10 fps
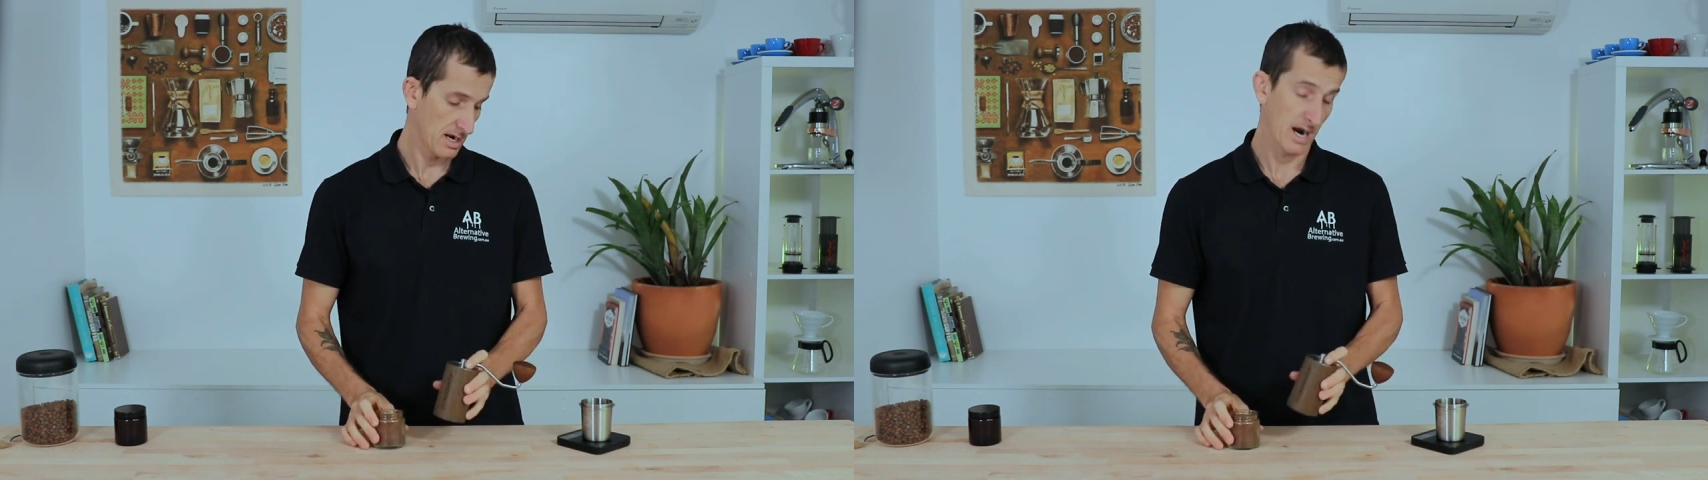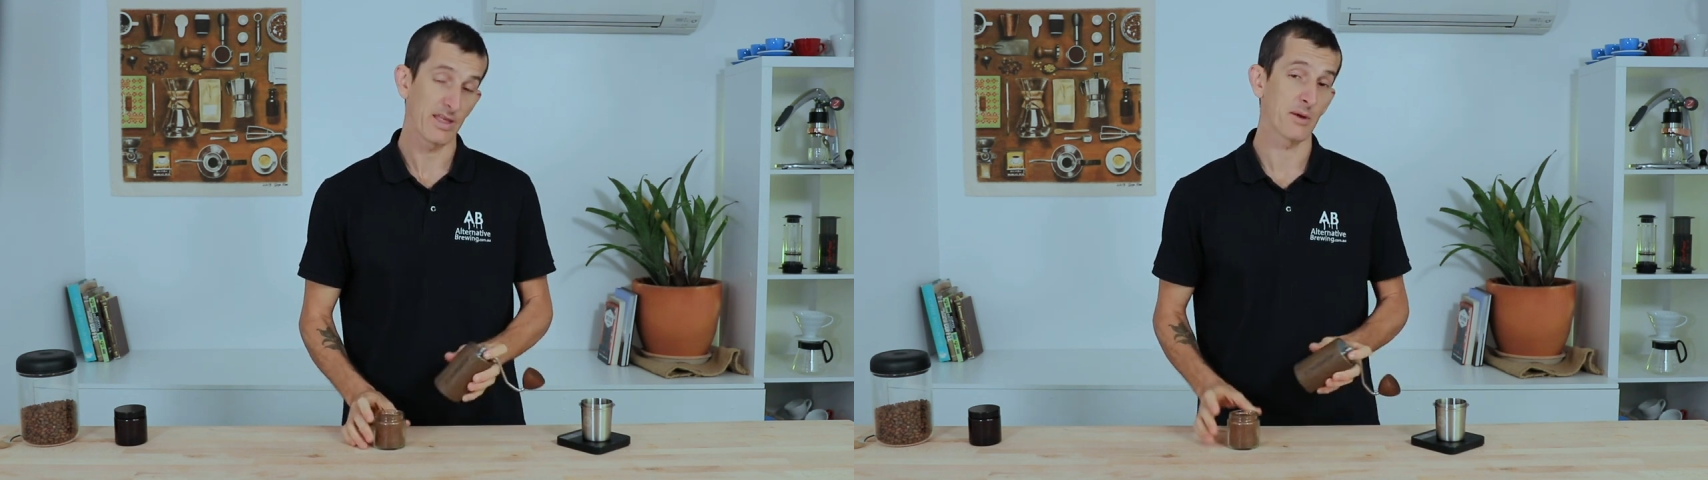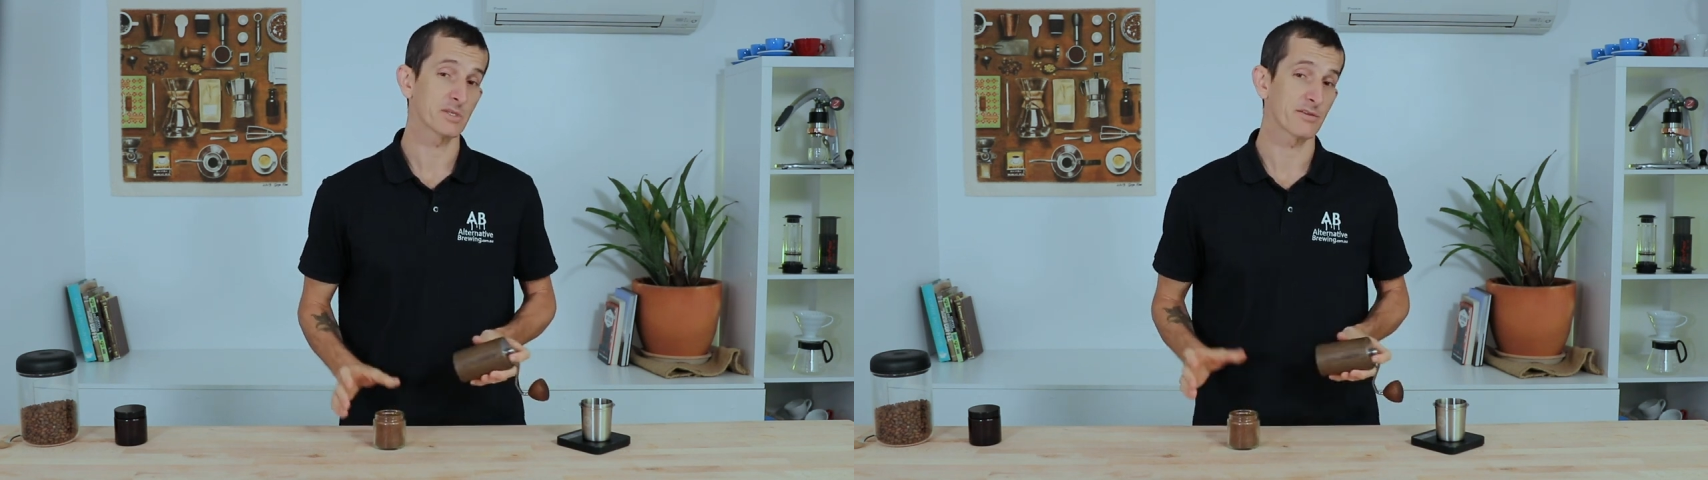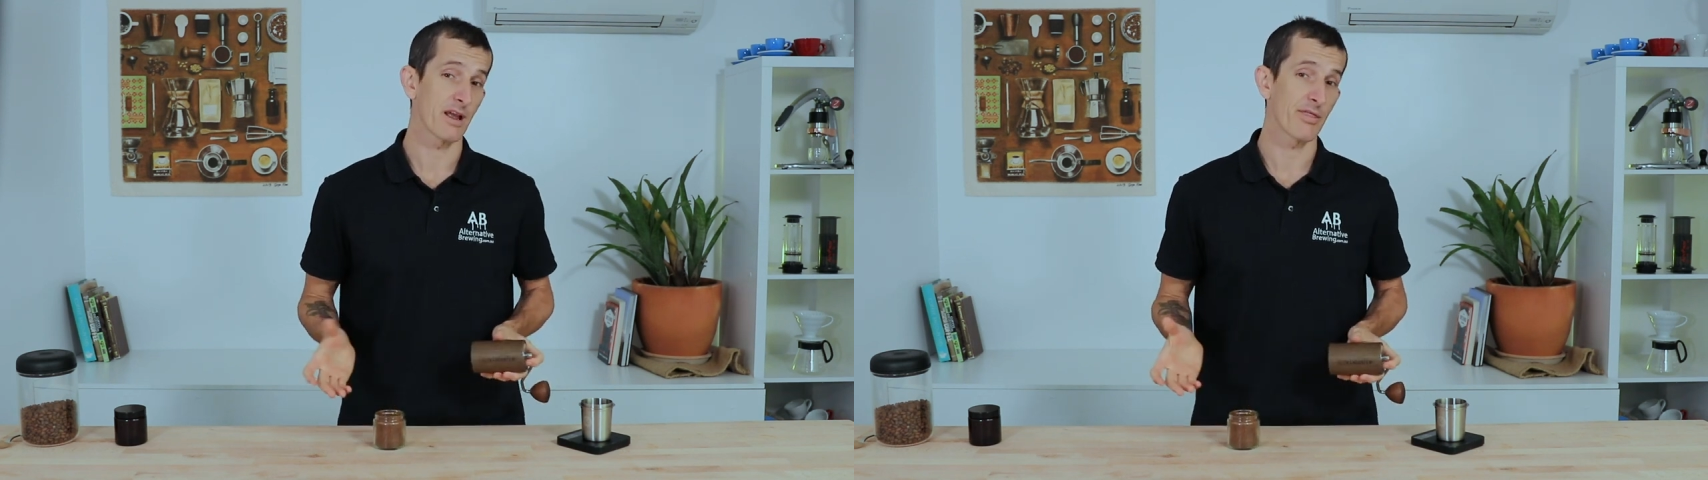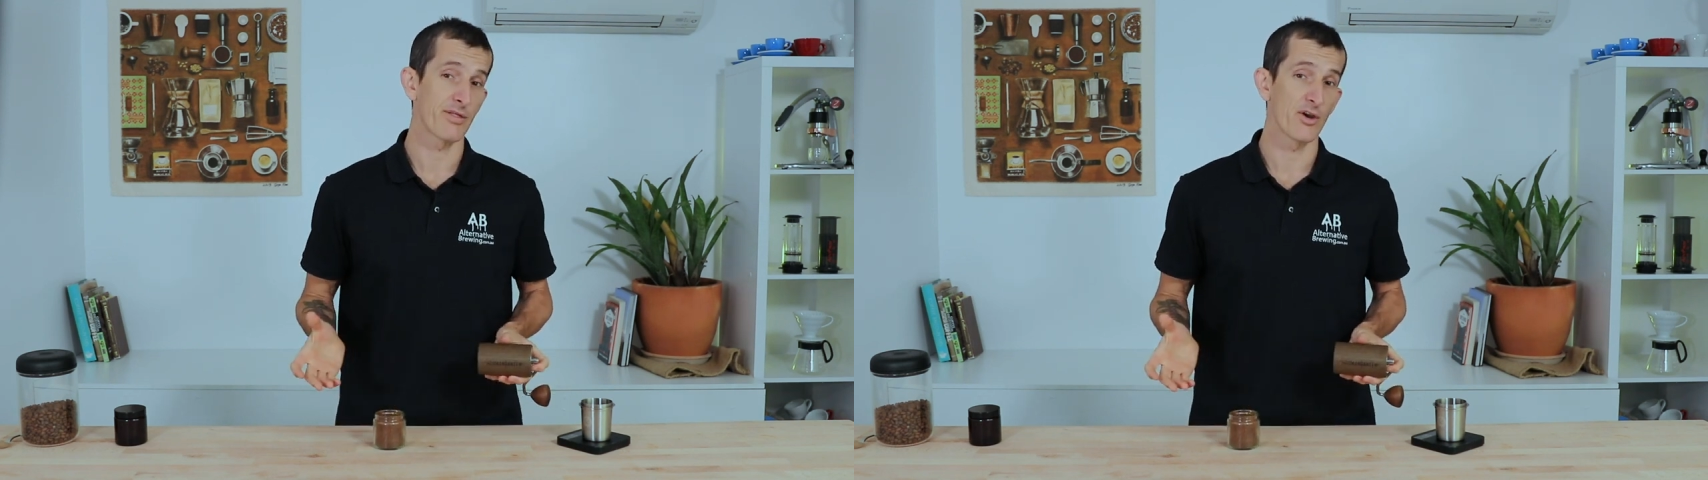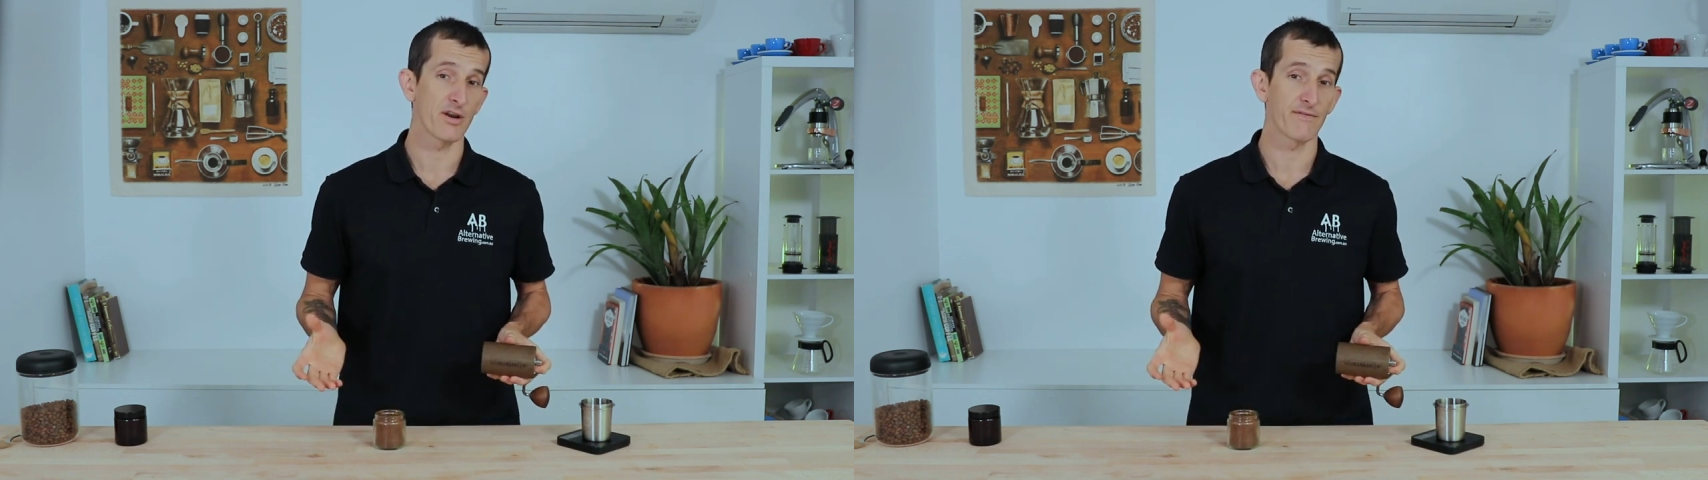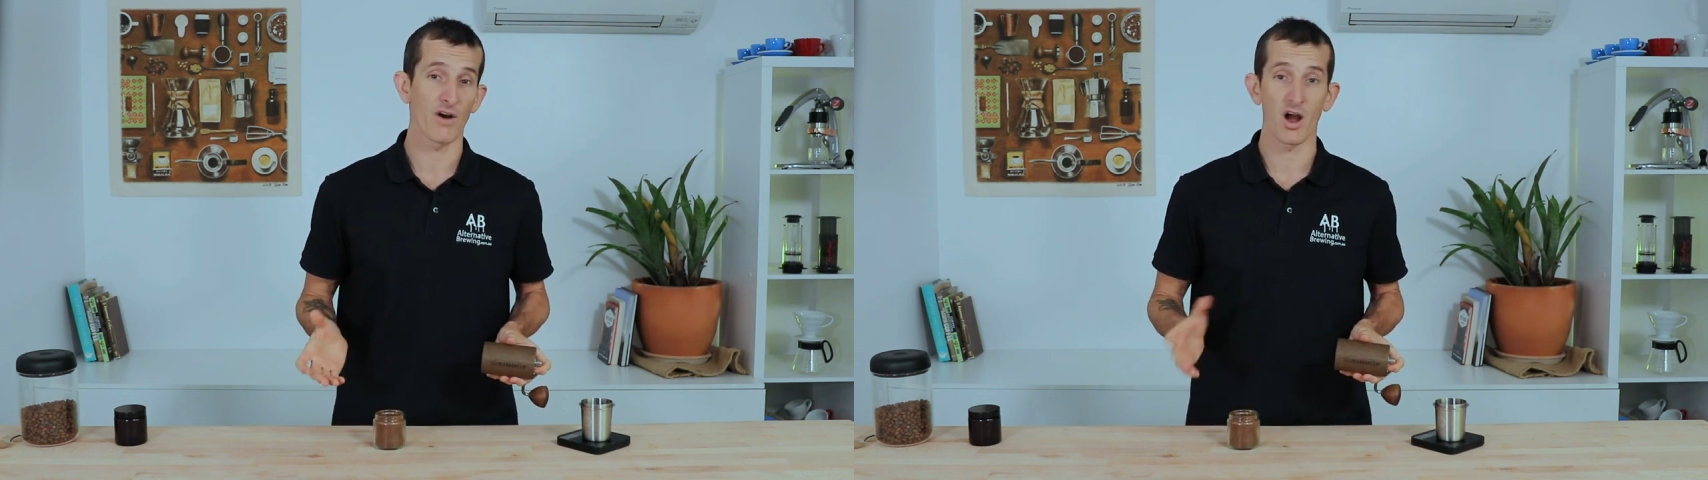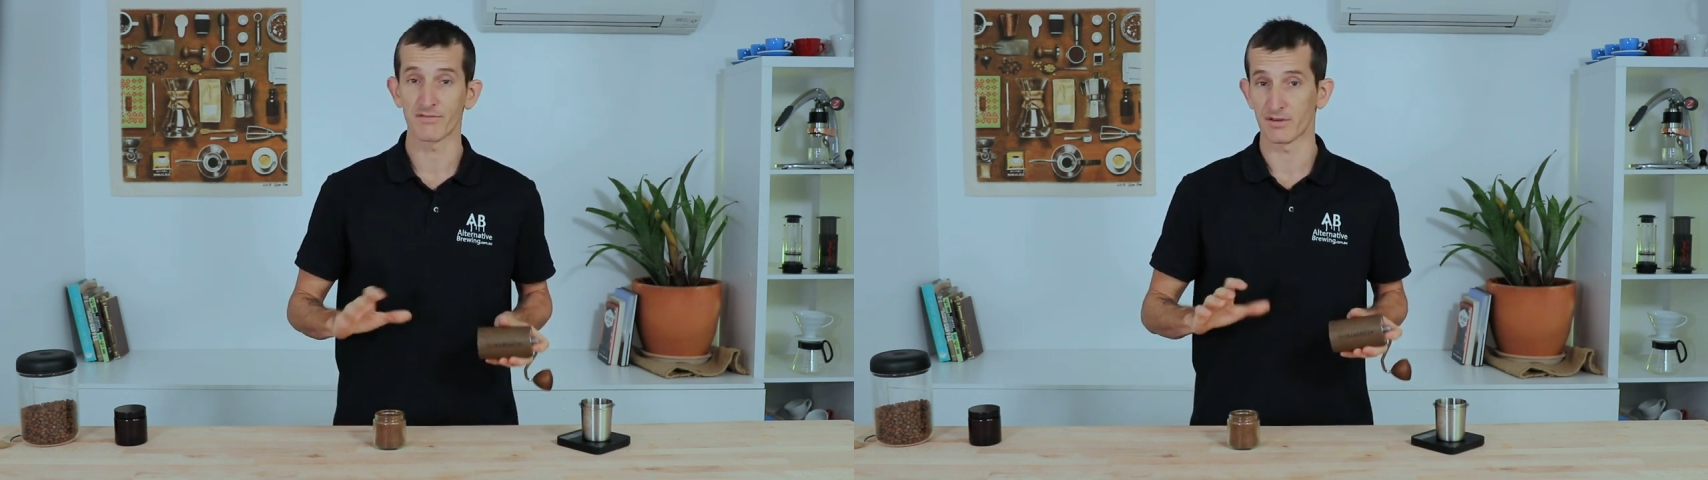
And that was around 35